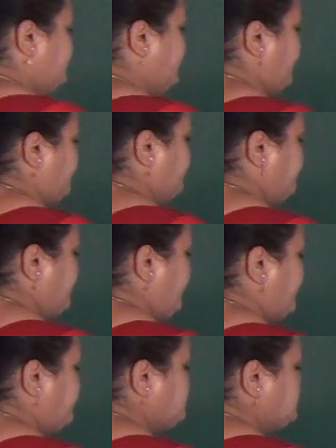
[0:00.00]
Then
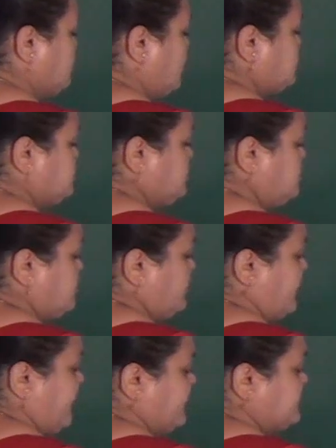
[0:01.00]
it is also
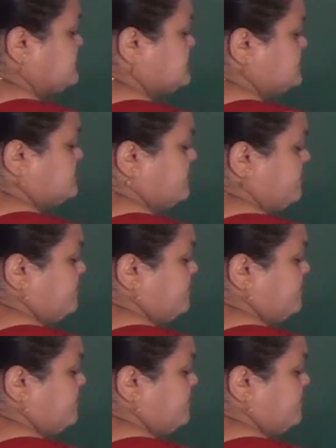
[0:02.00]
known as